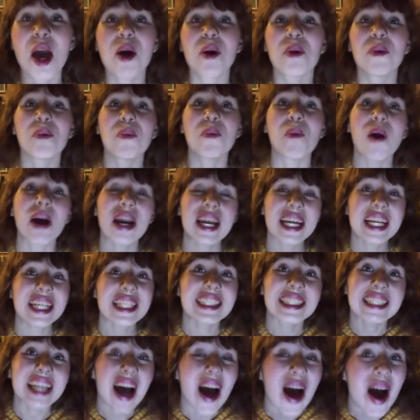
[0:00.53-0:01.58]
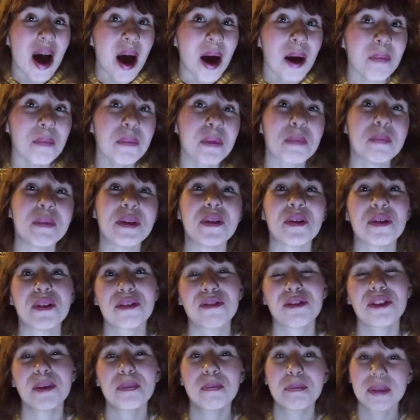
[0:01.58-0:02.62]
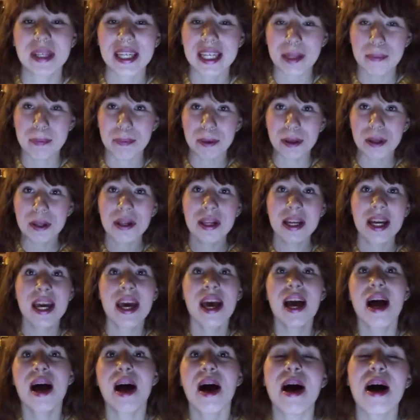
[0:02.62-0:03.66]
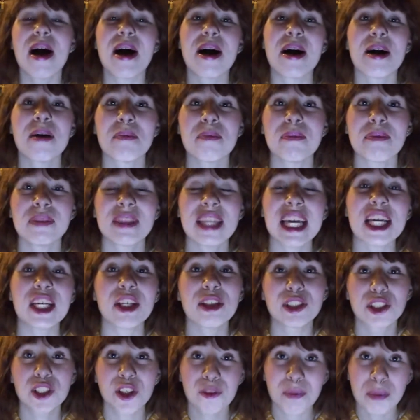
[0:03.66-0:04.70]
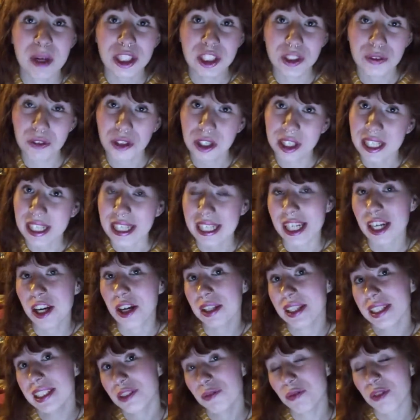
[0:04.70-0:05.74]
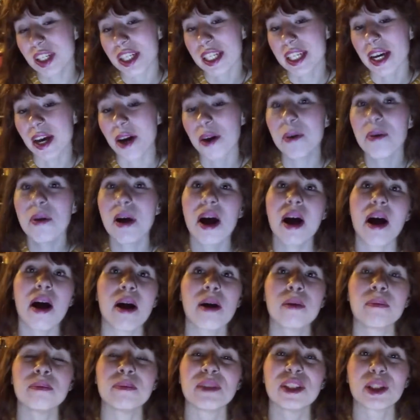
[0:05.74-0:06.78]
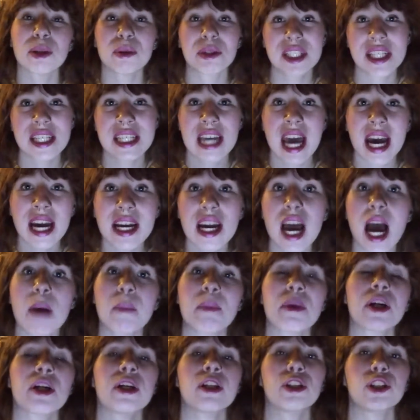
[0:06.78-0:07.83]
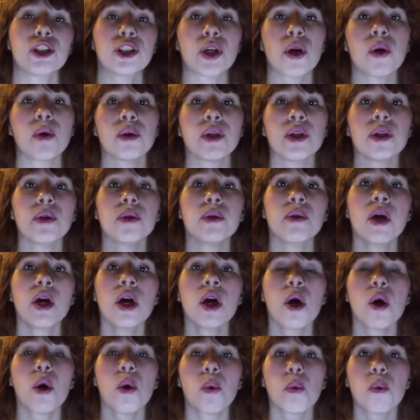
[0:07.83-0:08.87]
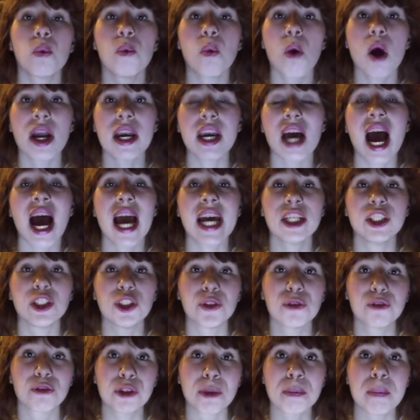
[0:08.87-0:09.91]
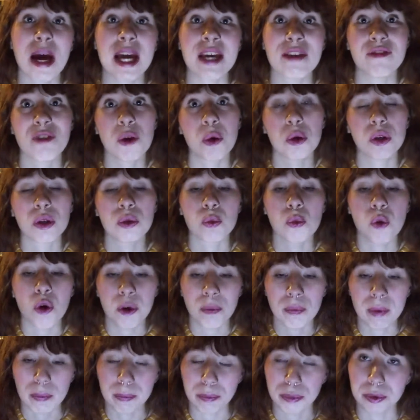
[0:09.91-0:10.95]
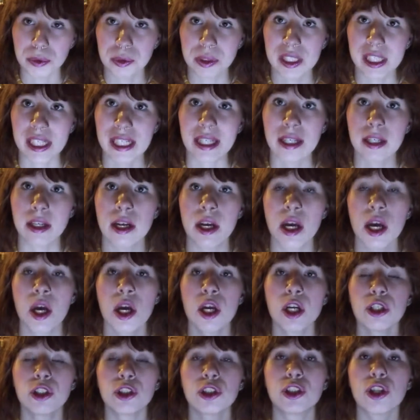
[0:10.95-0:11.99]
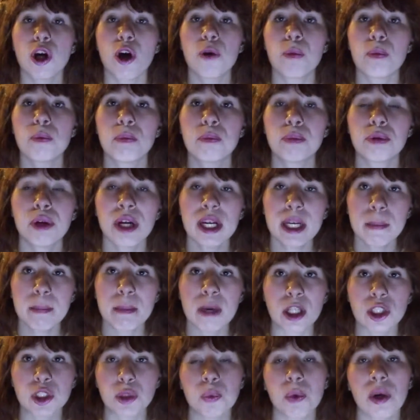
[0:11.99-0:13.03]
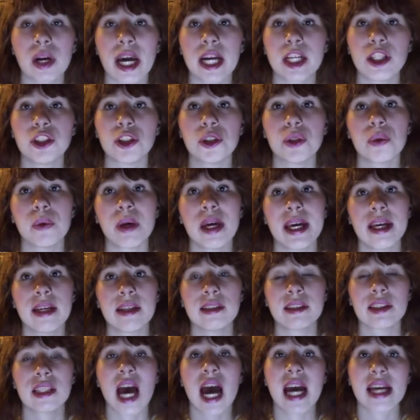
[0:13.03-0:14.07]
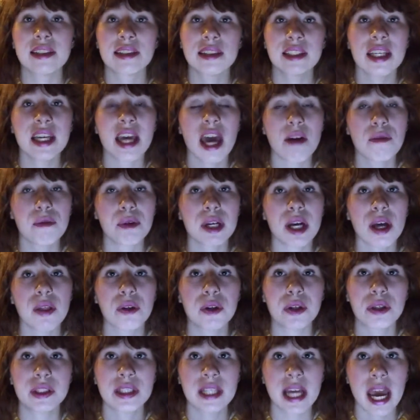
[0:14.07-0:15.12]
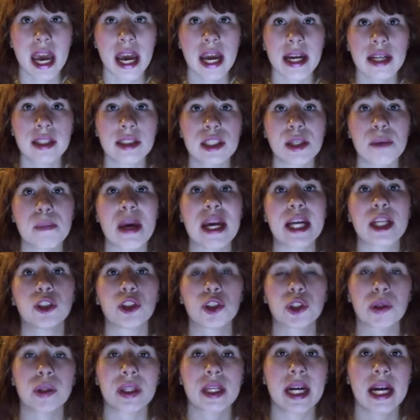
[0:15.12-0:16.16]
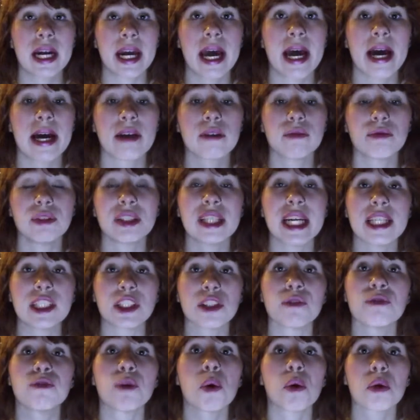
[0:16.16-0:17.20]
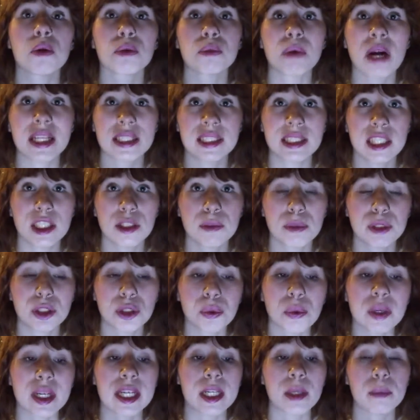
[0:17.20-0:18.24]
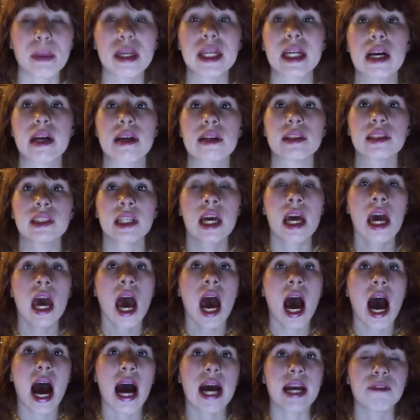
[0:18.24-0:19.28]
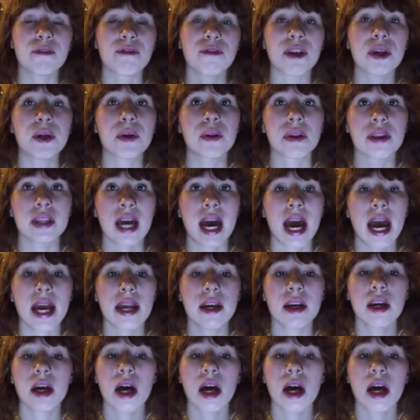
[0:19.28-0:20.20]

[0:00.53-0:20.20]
What is up, beautiful people? Thank you so much for clicking on this video. So tonight I'm gonna show you what I do for my vocal warm-up routine. So pretty much what I do is I sing every other day to make sure that I have days of vocal rest in between, because I feel that